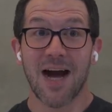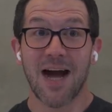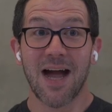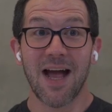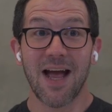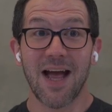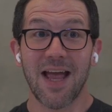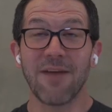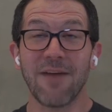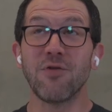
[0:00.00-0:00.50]

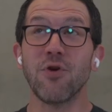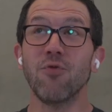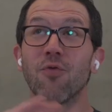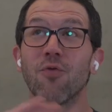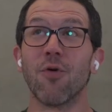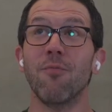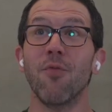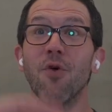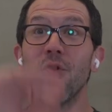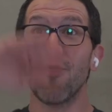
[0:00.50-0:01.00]
if you
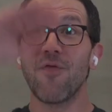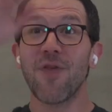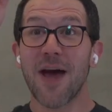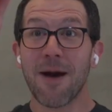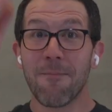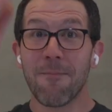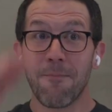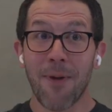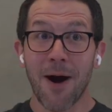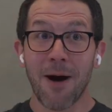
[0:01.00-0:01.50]
remove
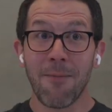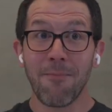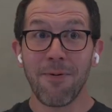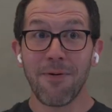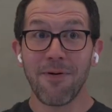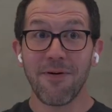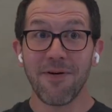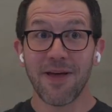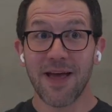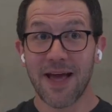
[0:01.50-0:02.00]
that bump
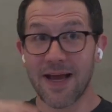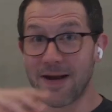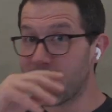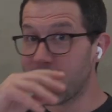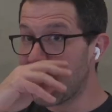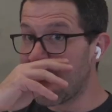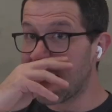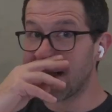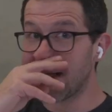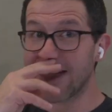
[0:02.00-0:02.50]

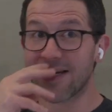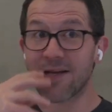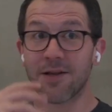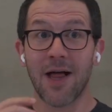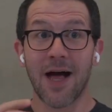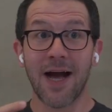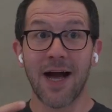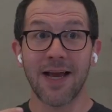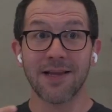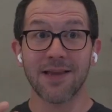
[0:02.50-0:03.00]
and
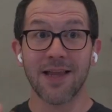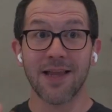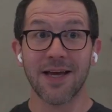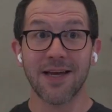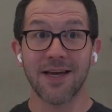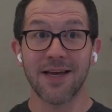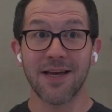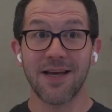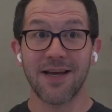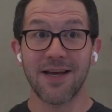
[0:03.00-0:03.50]
decline,
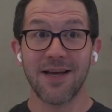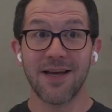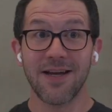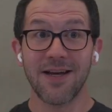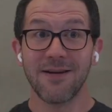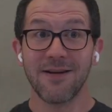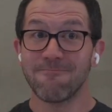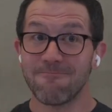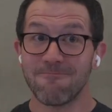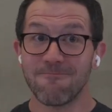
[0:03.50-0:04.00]
like
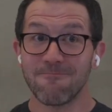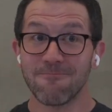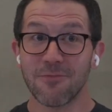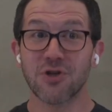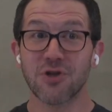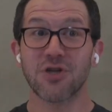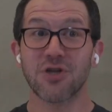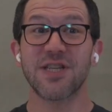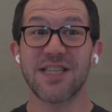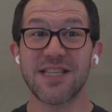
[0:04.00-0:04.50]

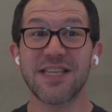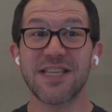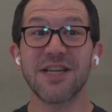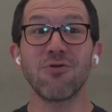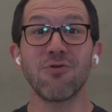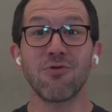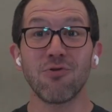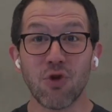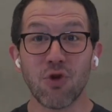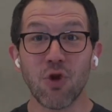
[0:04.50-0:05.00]
you're
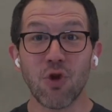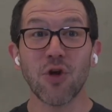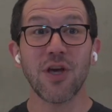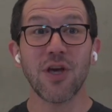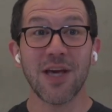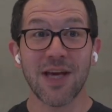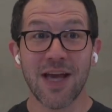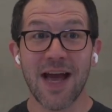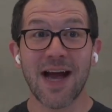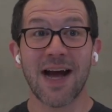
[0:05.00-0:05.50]
still
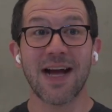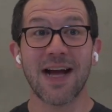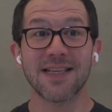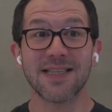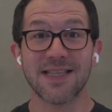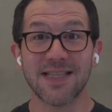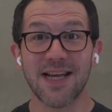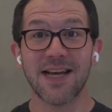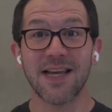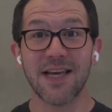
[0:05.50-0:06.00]
looking at
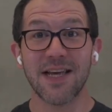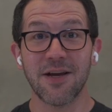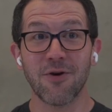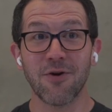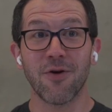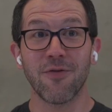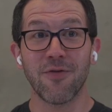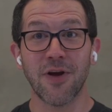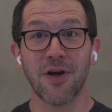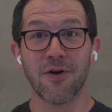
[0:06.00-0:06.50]
steady
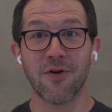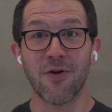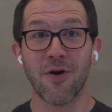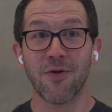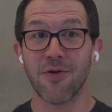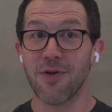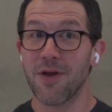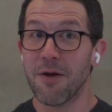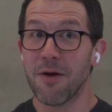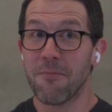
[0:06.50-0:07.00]
year-over-year
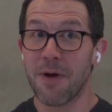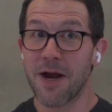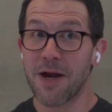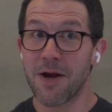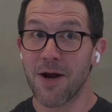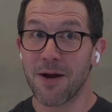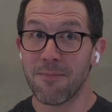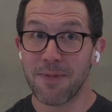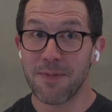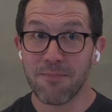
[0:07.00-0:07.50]
growth. It might
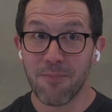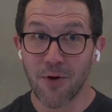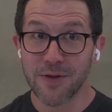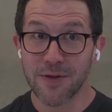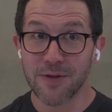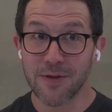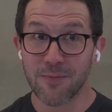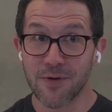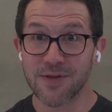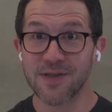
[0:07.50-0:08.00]
not be
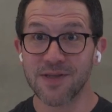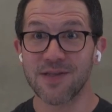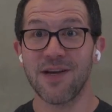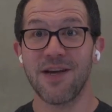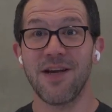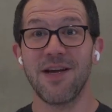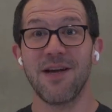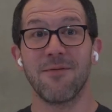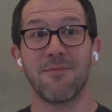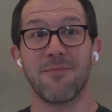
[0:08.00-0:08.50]
multiples,
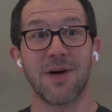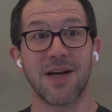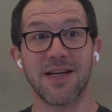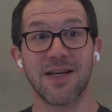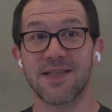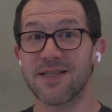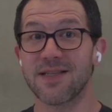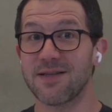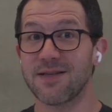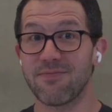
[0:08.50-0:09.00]
but
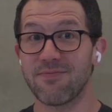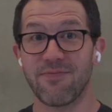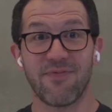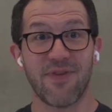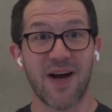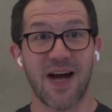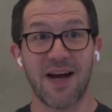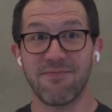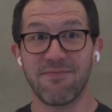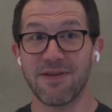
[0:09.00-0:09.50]
it's
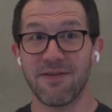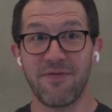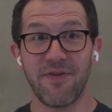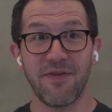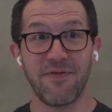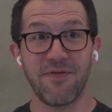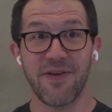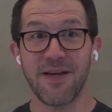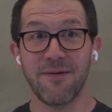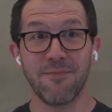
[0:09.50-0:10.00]
5 to
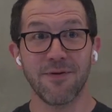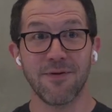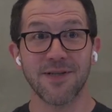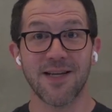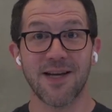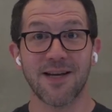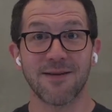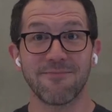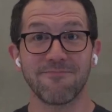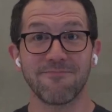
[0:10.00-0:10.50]
15%.